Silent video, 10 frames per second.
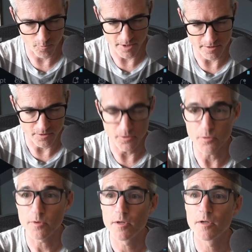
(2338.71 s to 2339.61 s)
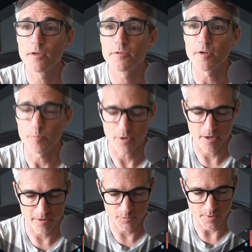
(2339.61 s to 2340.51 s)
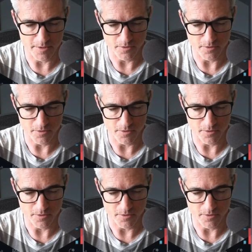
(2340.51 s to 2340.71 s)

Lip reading: we can do, instead of products, we can do